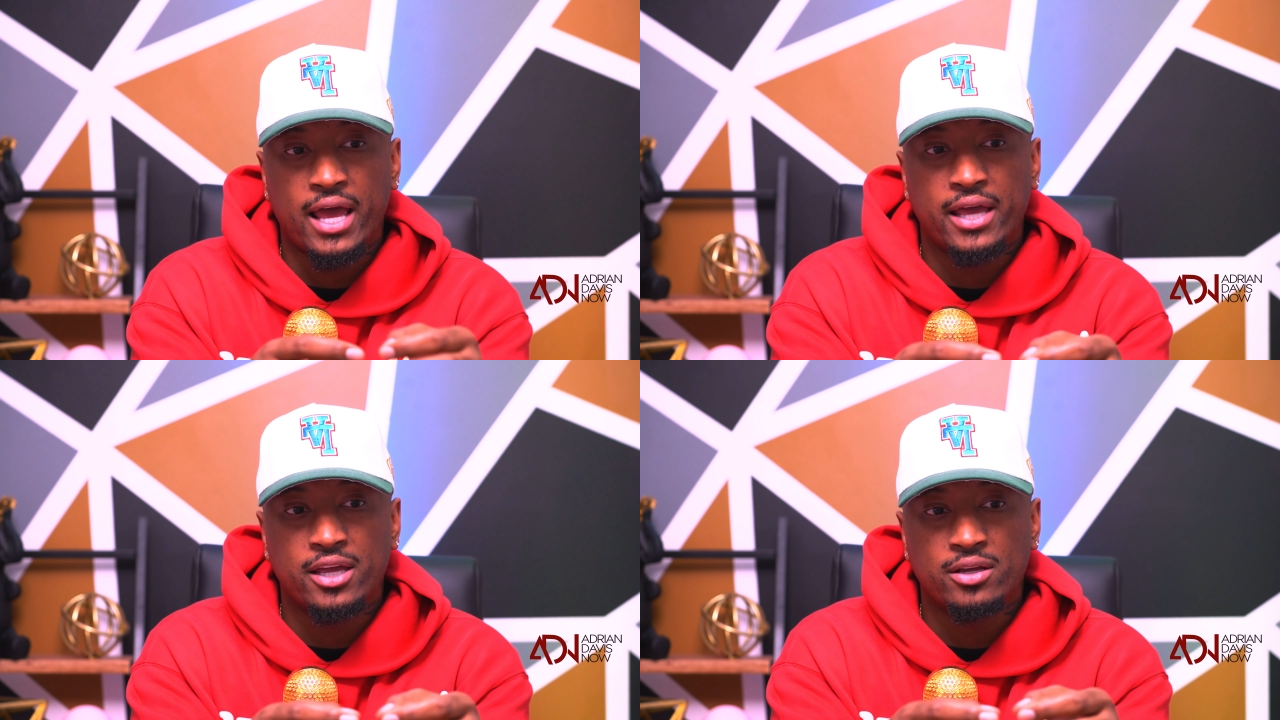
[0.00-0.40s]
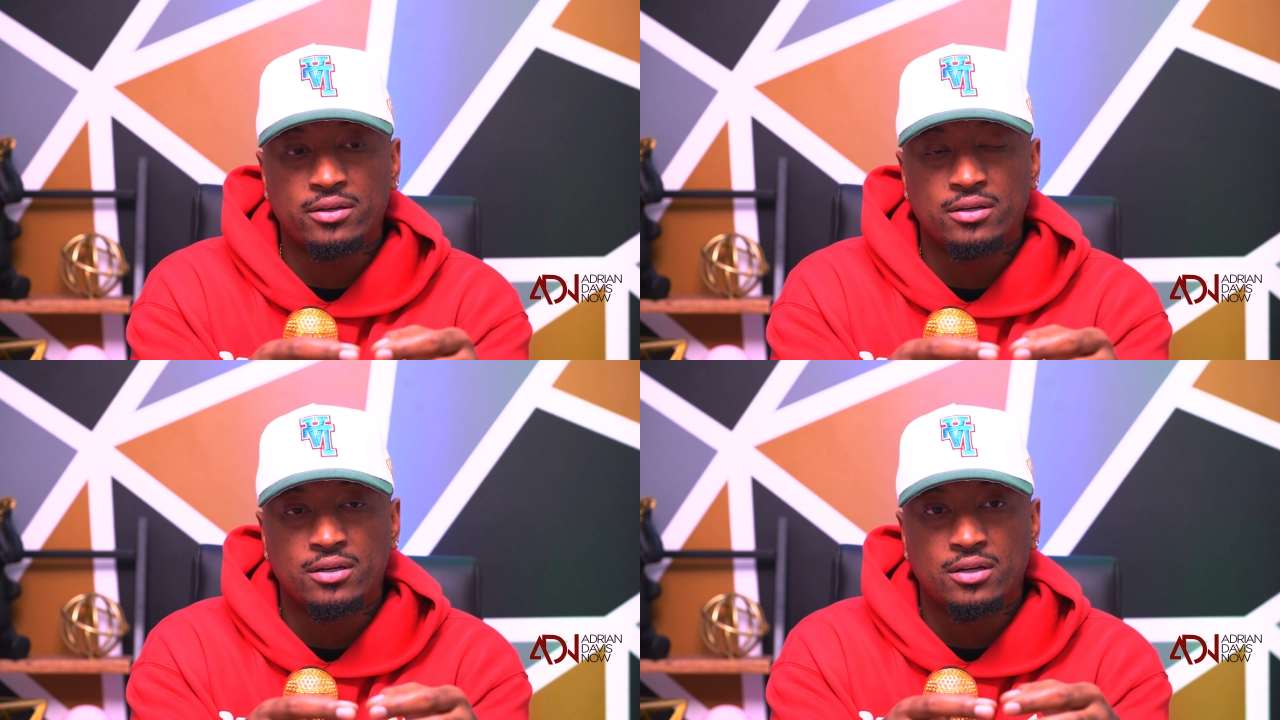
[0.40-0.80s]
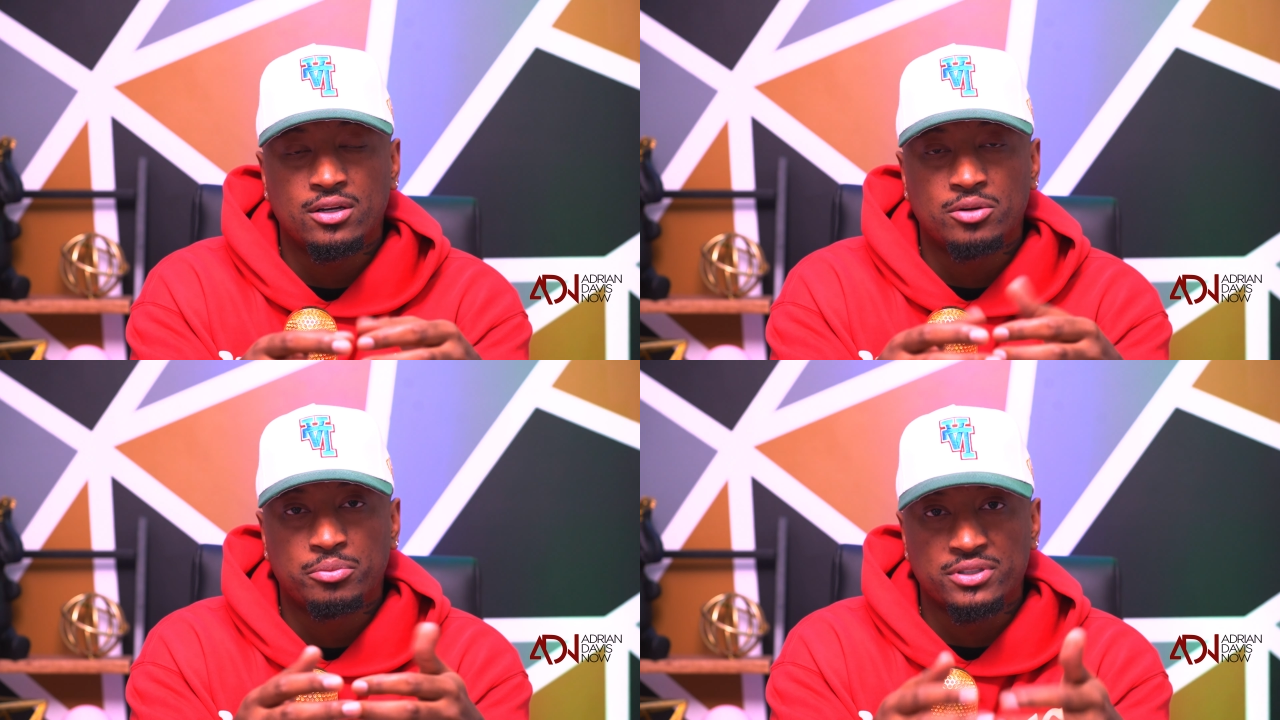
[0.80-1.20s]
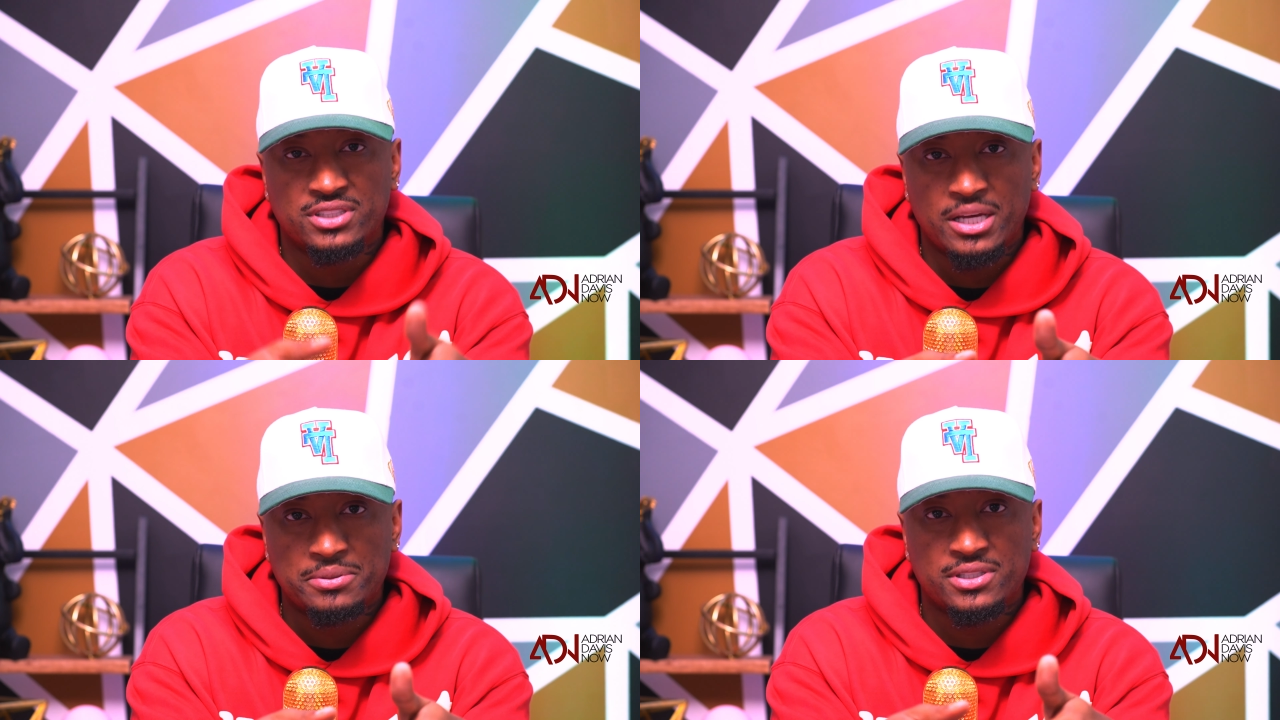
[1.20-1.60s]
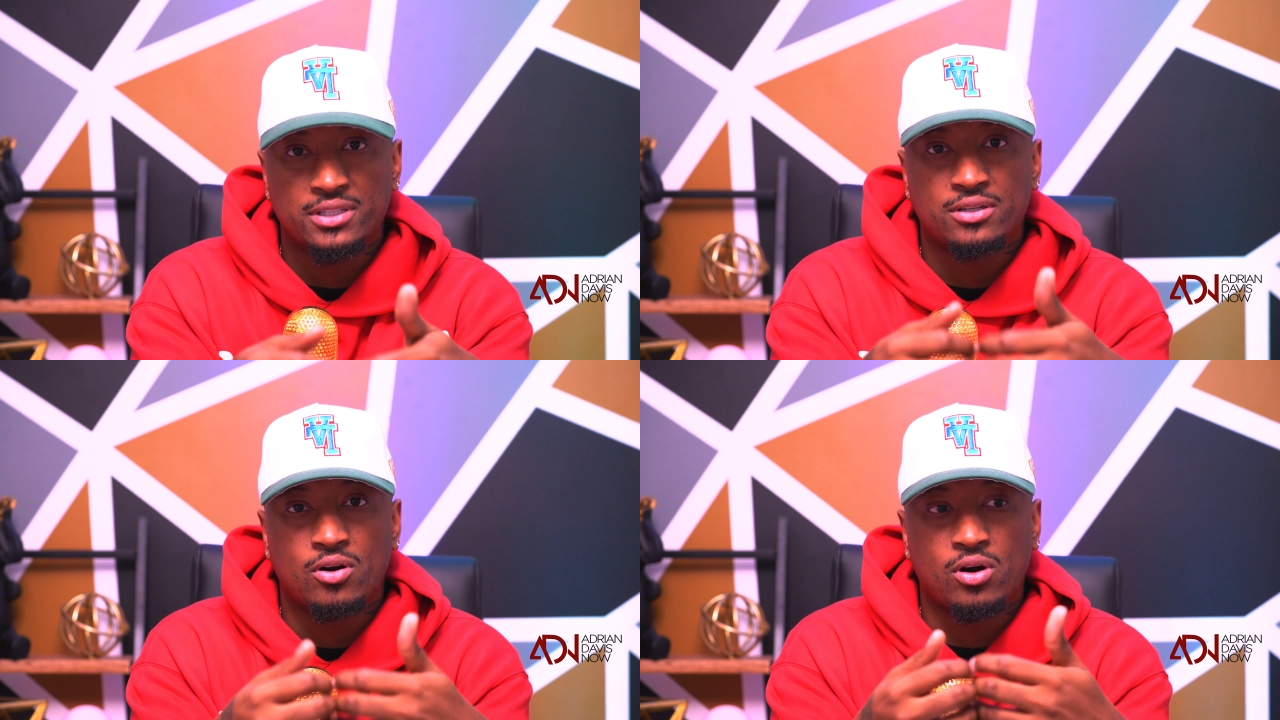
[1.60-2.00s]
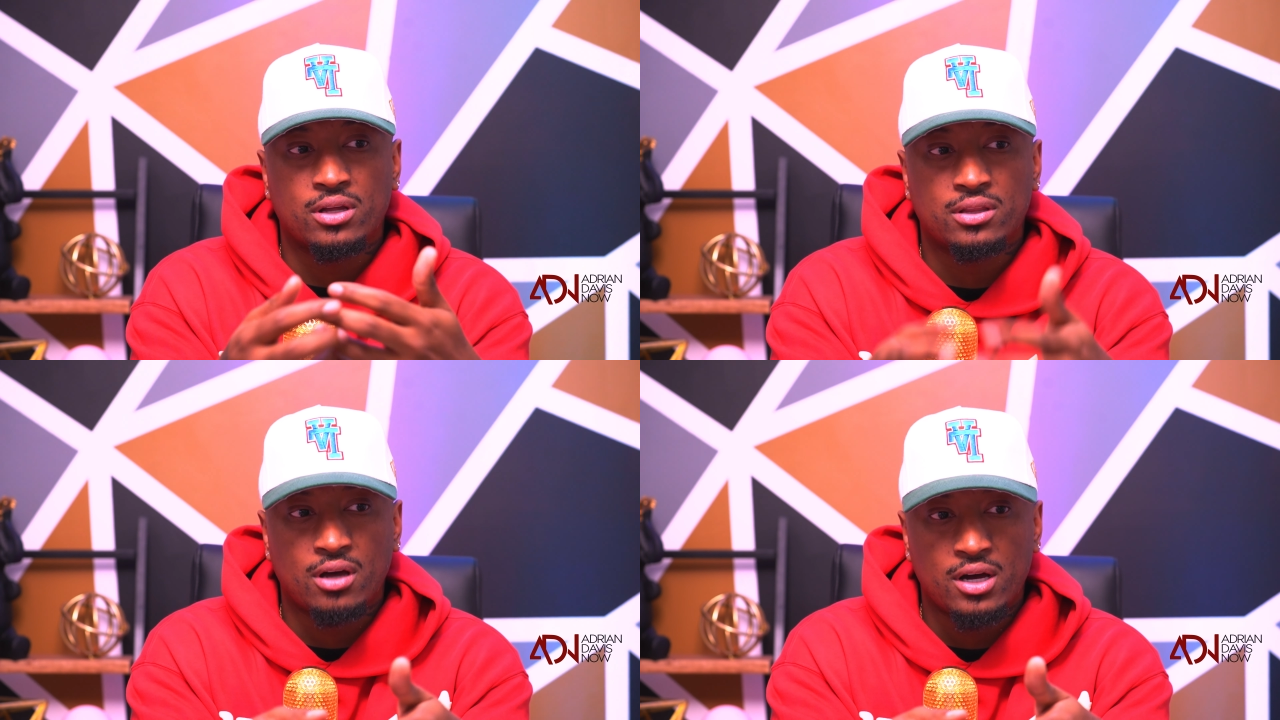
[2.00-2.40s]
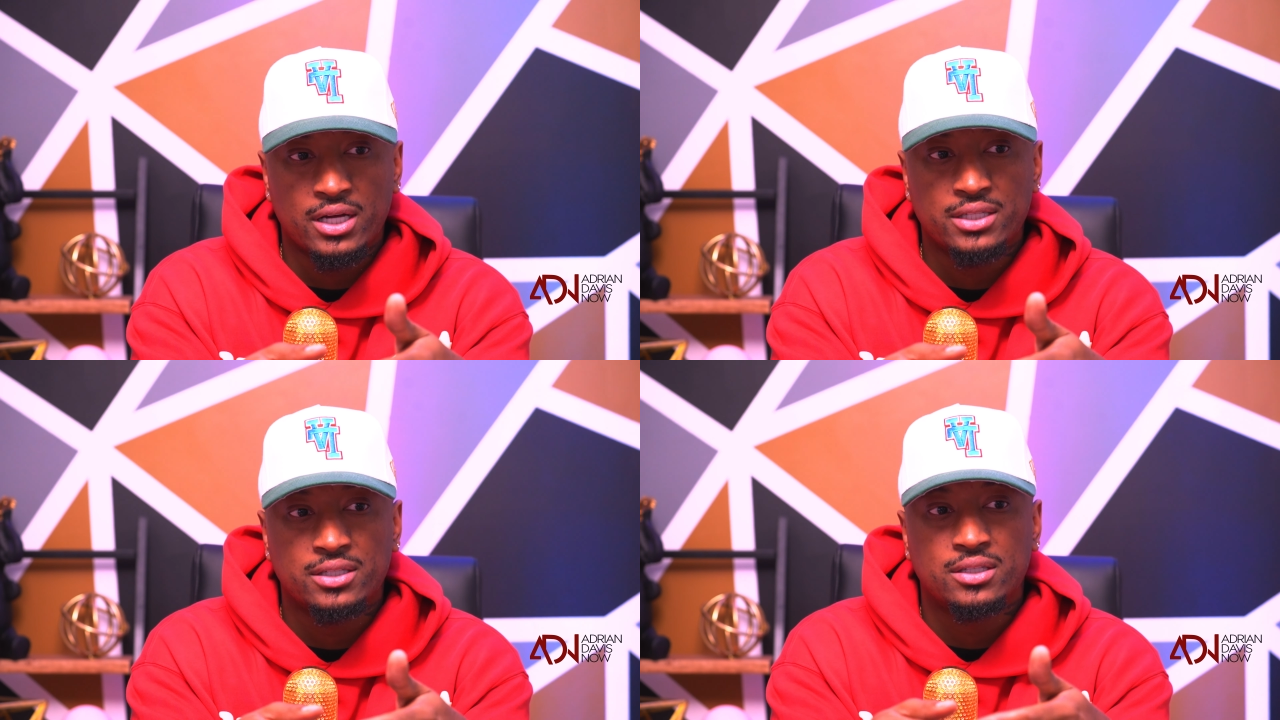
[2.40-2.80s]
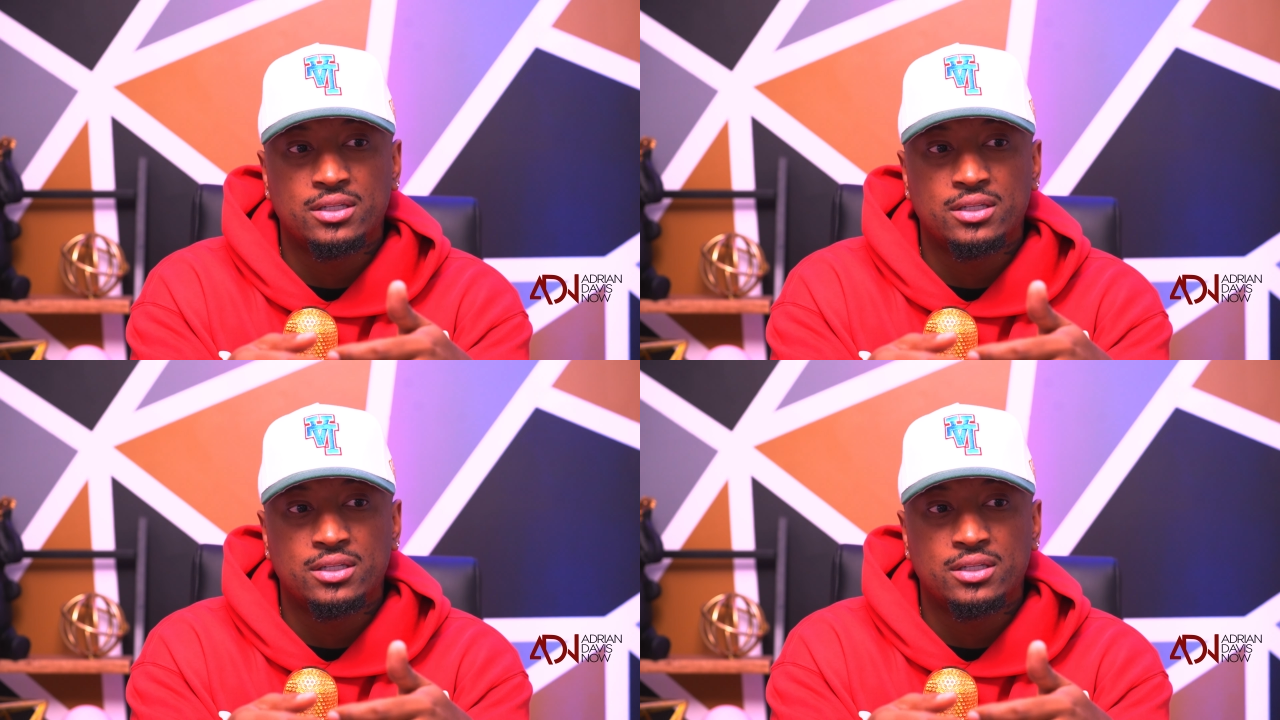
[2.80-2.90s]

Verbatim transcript: a perception or a thought